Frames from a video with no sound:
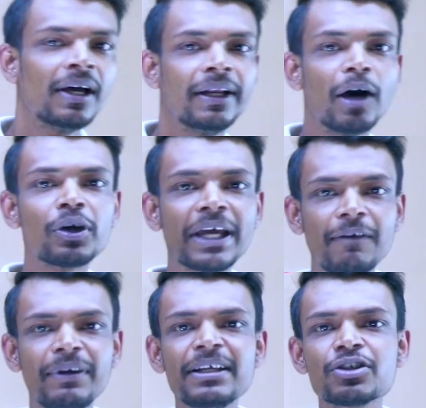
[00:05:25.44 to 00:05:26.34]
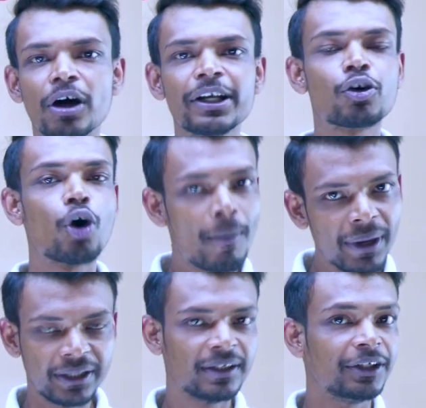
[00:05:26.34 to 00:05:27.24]
Now, Kelvin is not a
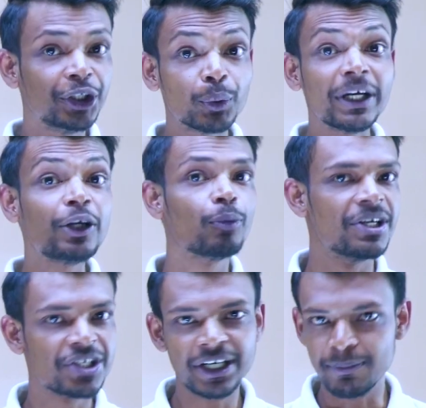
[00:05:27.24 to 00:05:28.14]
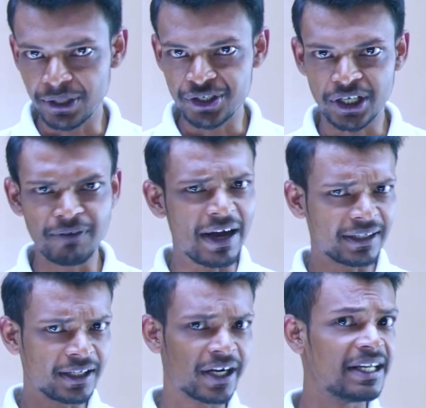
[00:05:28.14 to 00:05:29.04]
common unit to measure temperature. In
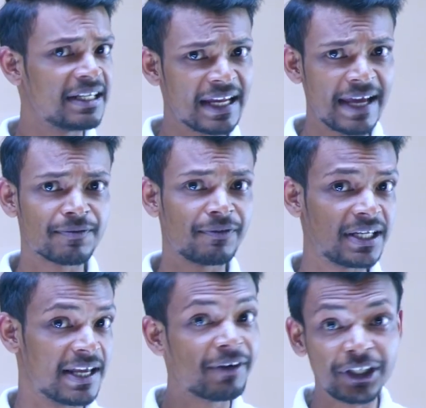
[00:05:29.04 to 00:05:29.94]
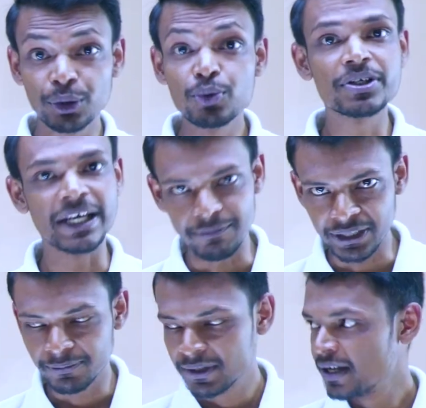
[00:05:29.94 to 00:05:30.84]
fact, in our daily lives, we never use
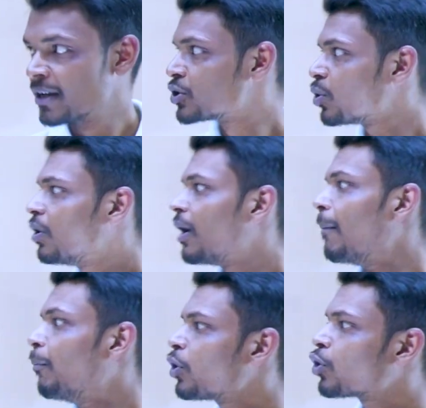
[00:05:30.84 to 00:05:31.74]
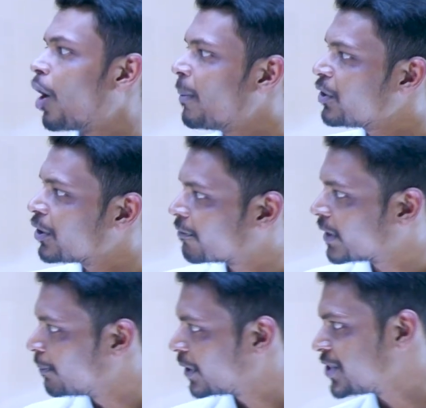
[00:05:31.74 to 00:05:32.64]
Kelvin. So, a more common unit of
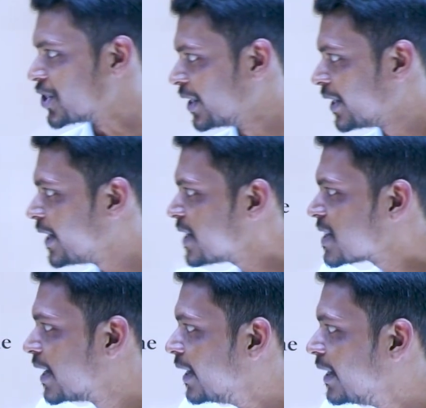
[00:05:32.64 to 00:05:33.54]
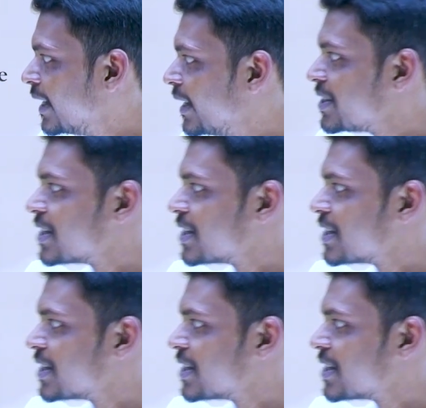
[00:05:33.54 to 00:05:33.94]
temperature is degrees